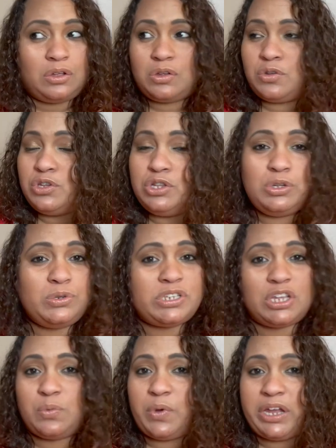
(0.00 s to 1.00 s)

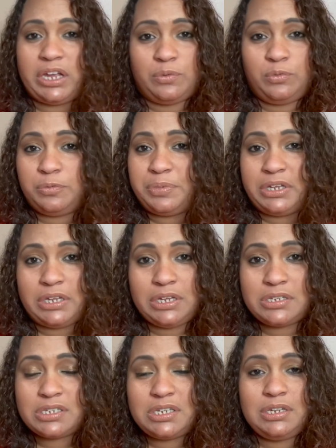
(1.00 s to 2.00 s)
losing weight will be
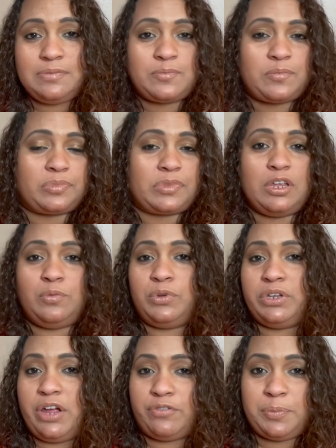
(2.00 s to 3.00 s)
easy it will
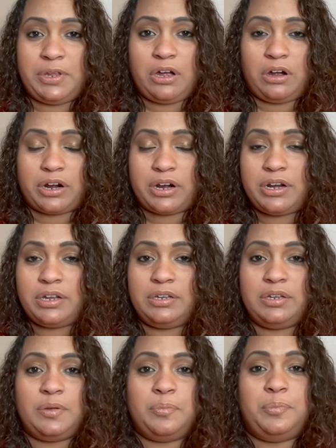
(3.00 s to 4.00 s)
never be hard
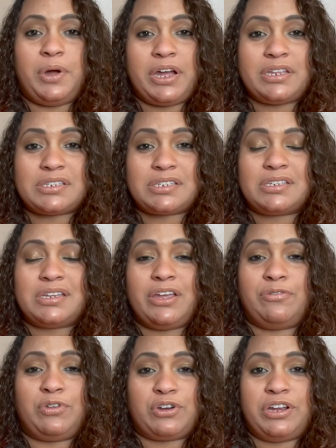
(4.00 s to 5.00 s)
but
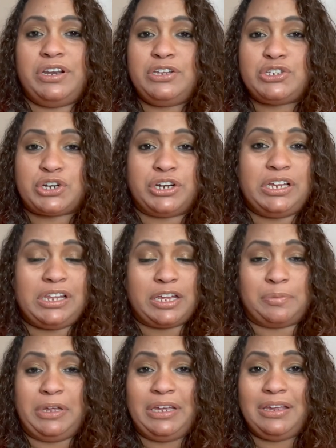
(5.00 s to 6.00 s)
if you're in a journey like
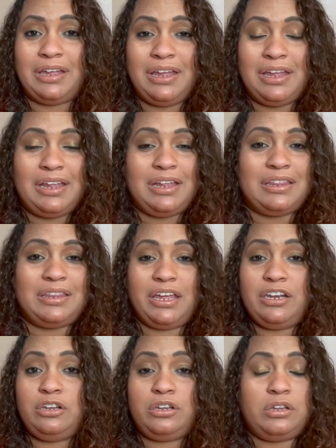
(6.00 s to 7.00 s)
me
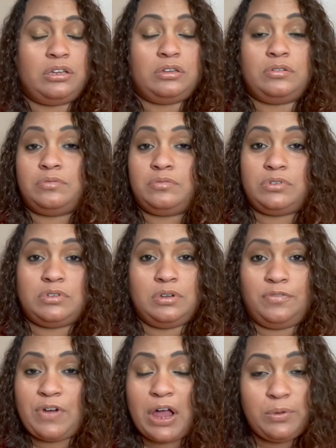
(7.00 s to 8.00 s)
then
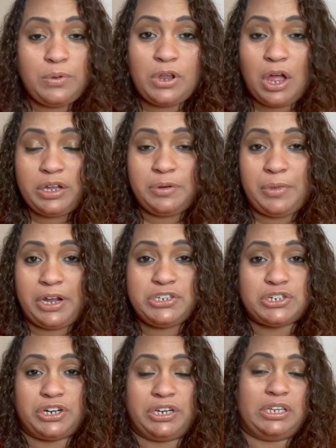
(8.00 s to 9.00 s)
follow along in my
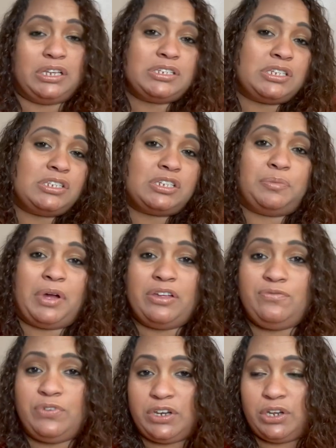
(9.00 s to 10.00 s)
journey, listen to my
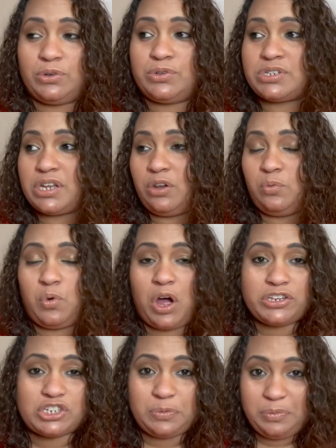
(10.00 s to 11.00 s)
videos and
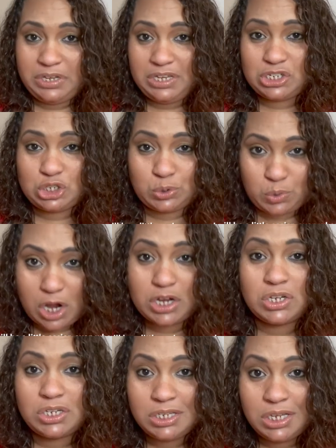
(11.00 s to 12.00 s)
watch me
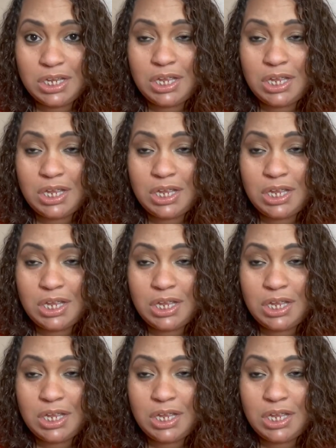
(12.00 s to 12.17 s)
struggle,